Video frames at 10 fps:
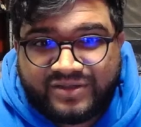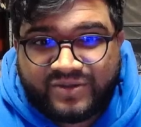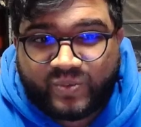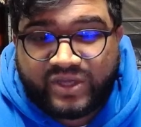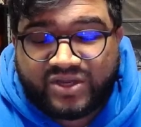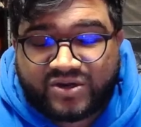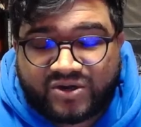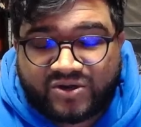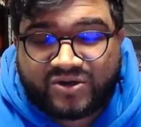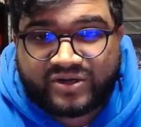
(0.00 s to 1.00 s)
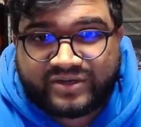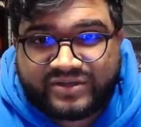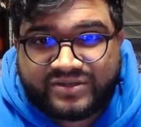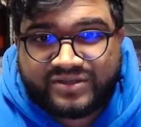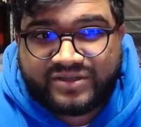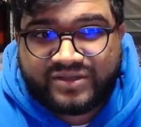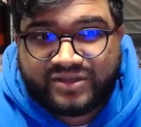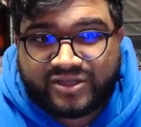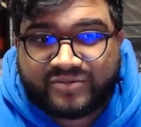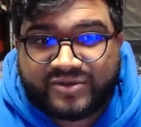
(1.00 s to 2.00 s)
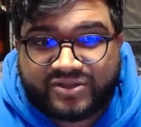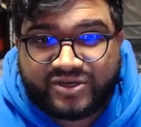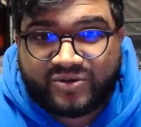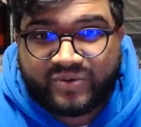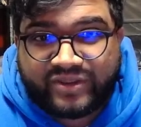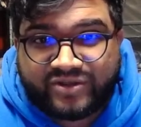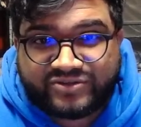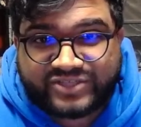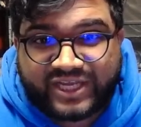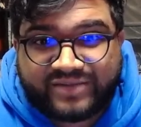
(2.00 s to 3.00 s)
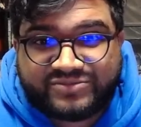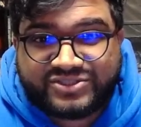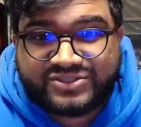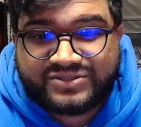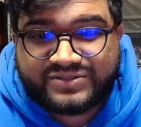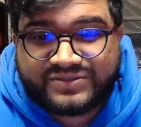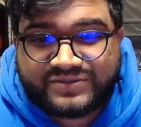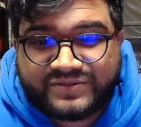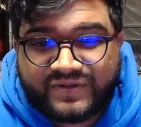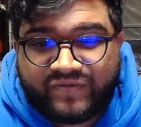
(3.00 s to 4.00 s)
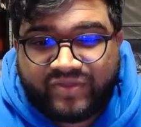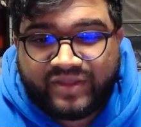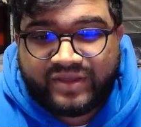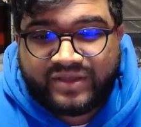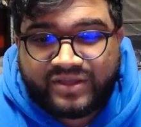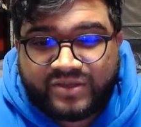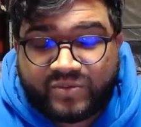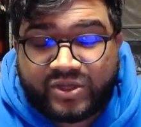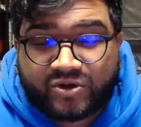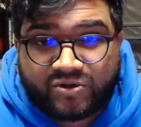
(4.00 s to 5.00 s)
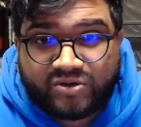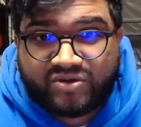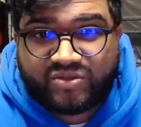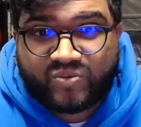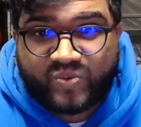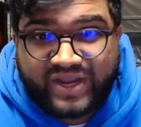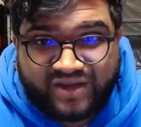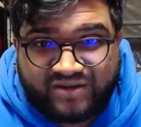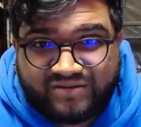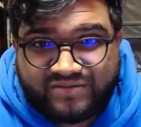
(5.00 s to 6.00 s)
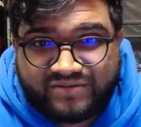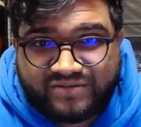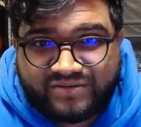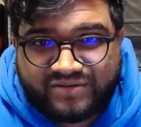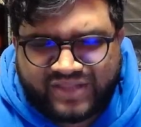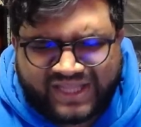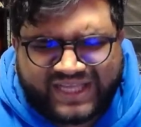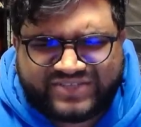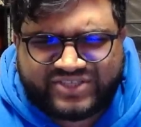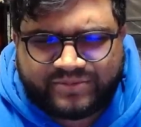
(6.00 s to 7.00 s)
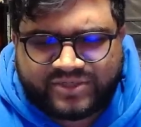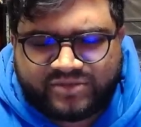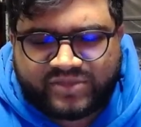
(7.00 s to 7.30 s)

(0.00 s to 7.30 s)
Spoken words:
We earned the ability to win those games. We earned the win. That last statement didn't make